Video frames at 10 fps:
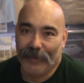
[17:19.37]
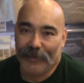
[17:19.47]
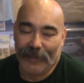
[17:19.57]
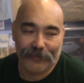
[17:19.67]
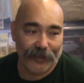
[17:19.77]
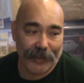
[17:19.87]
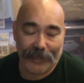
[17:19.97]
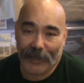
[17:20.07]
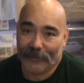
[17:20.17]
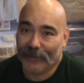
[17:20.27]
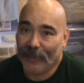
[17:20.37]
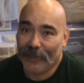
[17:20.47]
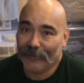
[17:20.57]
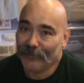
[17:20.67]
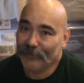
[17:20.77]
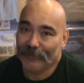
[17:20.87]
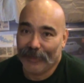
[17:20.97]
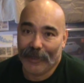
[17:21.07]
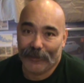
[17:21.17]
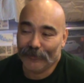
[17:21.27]
that's all I got, guys and
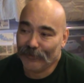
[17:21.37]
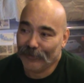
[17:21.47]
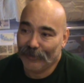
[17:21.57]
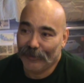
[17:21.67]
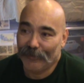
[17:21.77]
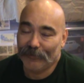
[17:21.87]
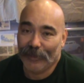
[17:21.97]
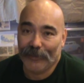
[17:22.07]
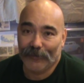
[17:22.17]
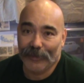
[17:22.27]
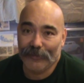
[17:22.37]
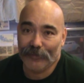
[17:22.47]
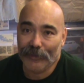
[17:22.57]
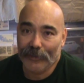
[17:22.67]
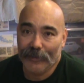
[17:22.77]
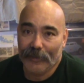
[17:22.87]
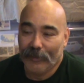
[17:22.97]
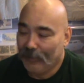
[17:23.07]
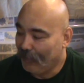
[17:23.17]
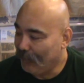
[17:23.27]
gals. Take her easy.
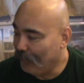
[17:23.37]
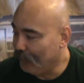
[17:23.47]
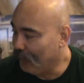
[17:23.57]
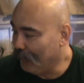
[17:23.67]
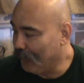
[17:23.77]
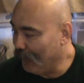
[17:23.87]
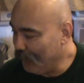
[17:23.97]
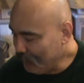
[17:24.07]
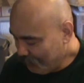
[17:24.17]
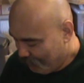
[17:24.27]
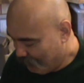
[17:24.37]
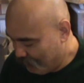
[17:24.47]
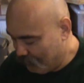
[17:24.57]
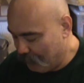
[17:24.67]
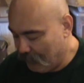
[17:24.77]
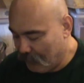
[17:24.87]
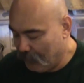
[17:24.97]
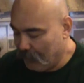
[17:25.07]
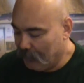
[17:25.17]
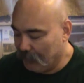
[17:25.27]
And again,
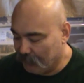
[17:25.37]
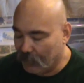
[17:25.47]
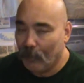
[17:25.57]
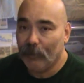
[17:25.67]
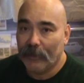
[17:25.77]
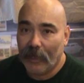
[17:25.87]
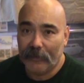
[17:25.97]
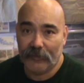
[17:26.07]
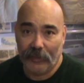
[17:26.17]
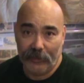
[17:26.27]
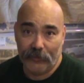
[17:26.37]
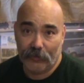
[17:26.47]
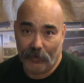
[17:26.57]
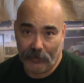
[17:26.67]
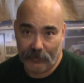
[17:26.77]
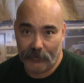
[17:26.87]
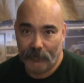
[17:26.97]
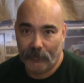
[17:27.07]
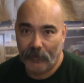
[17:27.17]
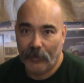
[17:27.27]
there's a couple of guys selling shirts.
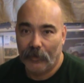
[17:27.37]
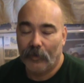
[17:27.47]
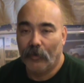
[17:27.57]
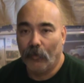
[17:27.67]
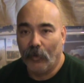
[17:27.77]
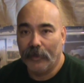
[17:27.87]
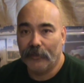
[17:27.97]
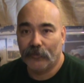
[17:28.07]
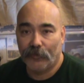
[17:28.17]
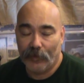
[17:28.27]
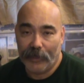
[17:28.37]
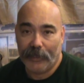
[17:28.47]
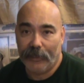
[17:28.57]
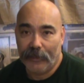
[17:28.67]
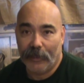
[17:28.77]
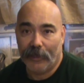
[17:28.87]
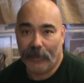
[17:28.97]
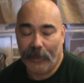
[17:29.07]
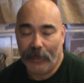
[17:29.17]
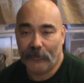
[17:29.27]
One is Freddie out of
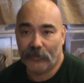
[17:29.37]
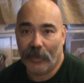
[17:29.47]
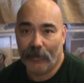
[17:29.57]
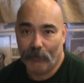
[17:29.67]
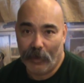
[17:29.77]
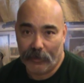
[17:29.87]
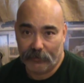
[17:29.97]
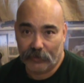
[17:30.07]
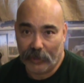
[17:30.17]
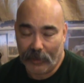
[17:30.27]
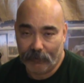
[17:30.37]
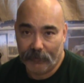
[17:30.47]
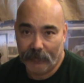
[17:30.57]
H-Town Model Shop.